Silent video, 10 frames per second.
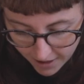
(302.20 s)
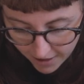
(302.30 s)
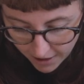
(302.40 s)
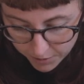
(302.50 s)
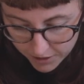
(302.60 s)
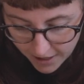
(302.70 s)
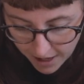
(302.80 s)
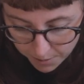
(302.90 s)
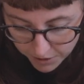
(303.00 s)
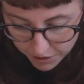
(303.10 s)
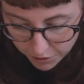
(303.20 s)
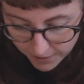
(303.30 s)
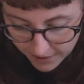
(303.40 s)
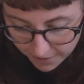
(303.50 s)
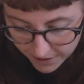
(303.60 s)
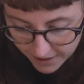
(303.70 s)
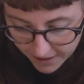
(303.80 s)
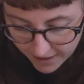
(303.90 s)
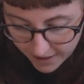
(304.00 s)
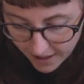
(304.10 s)
that wouldn't happen normally, would
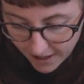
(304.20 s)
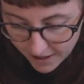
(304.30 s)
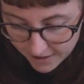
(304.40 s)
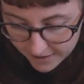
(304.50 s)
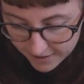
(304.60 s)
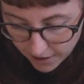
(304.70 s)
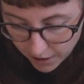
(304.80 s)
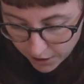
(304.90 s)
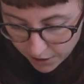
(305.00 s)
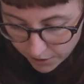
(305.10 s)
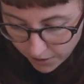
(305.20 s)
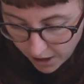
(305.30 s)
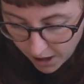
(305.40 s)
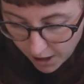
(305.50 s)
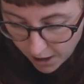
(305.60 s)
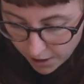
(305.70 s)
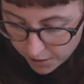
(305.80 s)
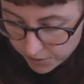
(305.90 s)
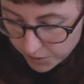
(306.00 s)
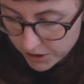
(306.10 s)
it? So
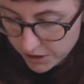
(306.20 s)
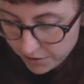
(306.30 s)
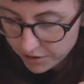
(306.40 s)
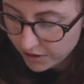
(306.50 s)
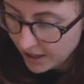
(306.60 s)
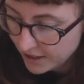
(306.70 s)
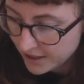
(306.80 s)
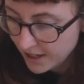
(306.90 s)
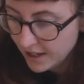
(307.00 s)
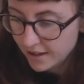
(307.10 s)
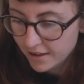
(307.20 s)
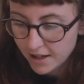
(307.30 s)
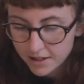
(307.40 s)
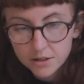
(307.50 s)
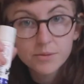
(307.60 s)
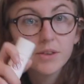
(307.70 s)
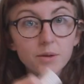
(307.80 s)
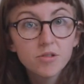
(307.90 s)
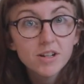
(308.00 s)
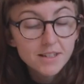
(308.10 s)
once you've arranged it, then just with your
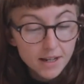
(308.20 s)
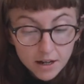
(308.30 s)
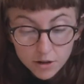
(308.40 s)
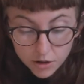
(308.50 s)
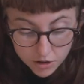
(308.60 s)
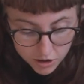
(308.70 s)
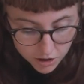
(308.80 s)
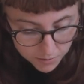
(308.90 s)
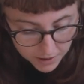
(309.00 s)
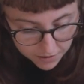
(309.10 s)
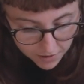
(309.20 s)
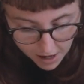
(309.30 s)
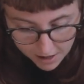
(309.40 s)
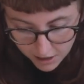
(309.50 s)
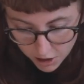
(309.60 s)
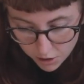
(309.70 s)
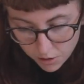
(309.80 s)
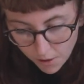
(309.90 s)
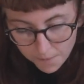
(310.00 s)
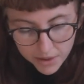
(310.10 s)
Pritt stick, or you could use PVA glue,
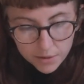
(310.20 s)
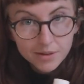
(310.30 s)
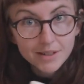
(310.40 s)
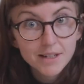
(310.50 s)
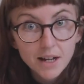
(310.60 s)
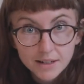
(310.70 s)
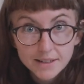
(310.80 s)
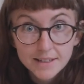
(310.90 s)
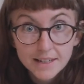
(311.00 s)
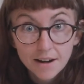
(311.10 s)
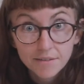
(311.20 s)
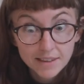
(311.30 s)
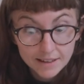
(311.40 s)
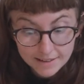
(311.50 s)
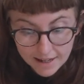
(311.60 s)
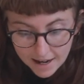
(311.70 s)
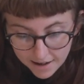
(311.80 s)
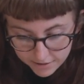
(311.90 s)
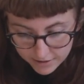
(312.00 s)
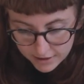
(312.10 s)
you want to start to stick everything
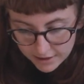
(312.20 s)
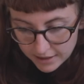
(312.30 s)
down.